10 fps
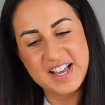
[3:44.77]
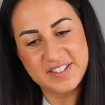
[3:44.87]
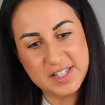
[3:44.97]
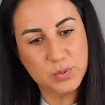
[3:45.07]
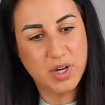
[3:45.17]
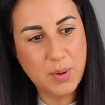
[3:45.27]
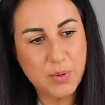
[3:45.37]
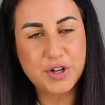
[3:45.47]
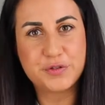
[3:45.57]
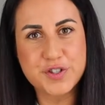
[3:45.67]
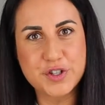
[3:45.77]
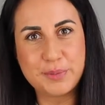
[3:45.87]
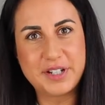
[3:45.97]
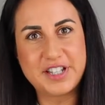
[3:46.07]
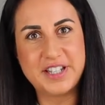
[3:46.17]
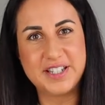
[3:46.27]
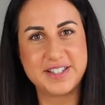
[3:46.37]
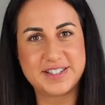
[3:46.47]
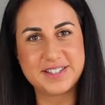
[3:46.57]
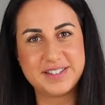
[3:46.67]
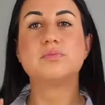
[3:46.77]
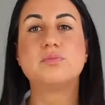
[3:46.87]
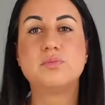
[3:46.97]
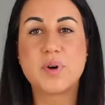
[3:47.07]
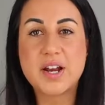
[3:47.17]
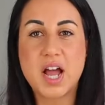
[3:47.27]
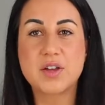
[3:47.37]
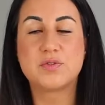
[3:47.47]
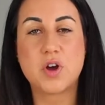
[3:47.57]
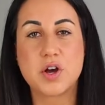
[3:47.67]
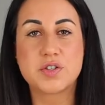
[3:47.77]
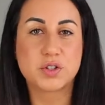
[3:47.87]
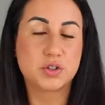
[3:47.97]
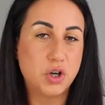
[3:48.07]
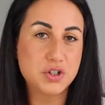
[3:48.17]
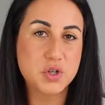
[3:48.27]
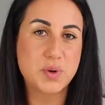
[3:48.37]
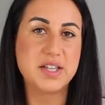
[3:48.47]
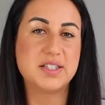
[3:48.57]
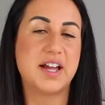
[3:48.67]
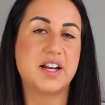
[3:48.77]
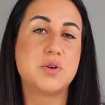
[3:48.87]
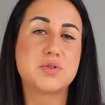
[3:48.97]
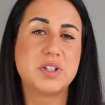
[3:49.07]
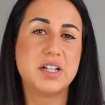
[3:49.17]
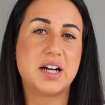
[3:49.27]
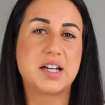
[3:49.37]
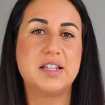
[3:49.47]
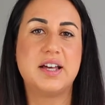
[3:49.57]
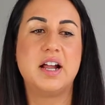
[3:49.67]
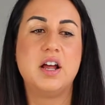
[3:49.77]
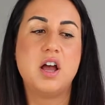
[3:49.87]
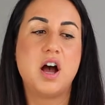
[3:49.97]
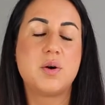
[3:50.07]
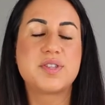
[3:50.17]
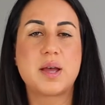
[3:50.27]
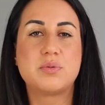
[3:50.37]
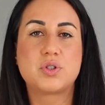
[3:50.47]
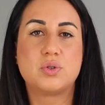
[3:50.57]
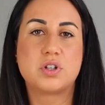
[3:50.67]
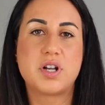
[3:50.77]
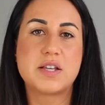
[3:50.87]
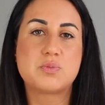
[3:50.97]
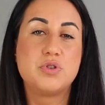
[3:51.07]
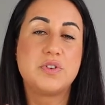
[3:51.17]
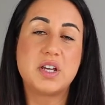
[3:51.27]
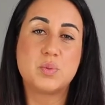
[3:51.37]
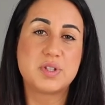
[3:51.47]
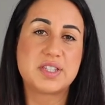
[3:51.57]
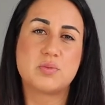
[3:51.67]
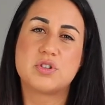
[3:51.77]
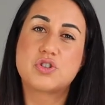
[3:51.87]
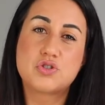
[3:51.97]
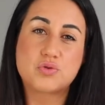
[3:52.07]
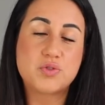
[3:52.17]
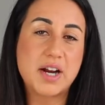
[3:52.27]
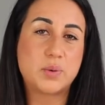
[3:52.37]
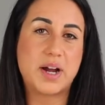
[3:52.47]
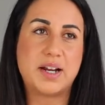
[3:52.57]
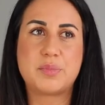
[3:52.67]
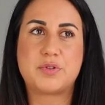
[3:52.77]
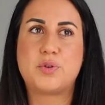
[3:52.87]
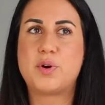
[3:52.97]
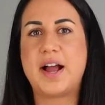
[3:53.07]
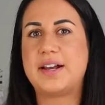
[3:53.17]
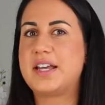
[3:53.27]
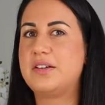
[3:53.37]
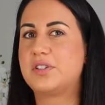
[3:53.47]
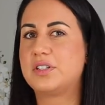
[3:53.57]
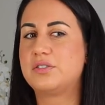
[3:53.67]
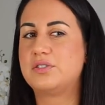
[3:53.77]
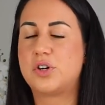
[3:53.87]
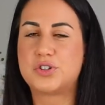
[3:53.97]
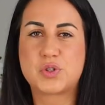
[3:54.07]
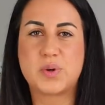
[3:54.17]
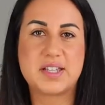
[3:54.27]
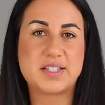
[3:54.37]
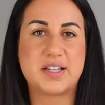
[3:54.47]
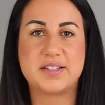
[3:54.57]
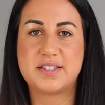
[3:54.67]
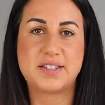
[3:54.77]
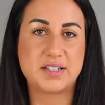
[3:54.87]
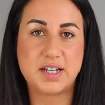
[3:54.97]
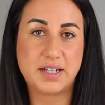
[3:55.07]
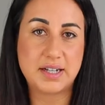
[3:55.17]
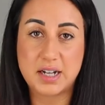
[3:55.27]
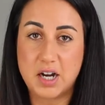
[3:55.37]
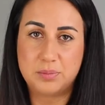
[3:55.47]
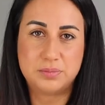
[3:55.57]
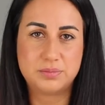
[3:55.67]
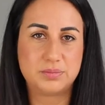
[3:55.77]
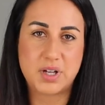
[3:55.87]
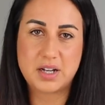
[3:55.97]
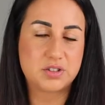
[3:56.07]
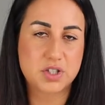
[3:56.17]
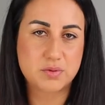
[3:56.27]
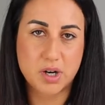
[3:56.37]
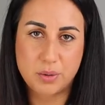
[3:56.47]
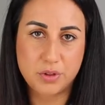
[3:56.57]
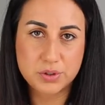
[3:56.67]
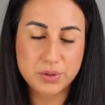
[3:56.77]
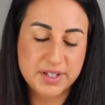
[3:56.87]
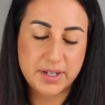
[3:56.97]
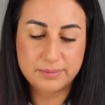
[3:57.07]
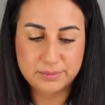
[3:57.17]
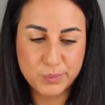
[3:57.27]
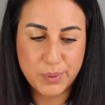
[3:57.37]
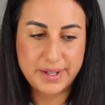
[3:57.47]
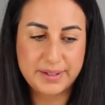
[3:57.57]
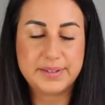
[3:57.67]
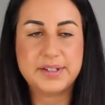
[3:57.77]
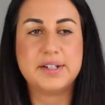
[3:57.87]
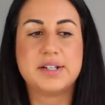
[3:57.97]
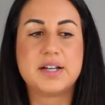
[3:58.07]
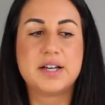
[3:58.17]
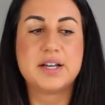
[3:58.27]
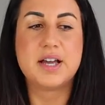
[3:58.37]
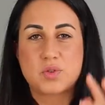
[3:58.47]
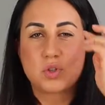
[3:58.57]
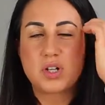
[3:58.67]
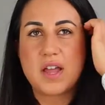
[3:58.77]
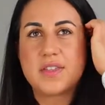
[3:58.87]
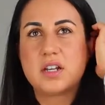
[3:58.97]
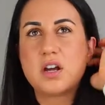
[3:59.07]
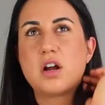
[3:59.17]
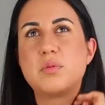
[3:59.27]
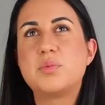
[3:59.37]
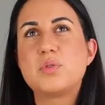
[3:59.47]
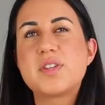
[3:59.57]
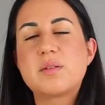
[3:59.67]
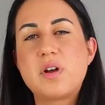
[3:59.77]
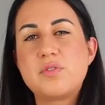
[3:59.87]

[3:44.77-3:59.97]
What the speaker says: This is what I wanted for so many years. When I first got to Queensland, I was really lucky that I was able to organize moving in with someone straight away. Like before I had even gotten to Queensland, they'd said, yeah, like come, like just rock up on the doorstep. Wicked. It was all good. And then I remember it was like my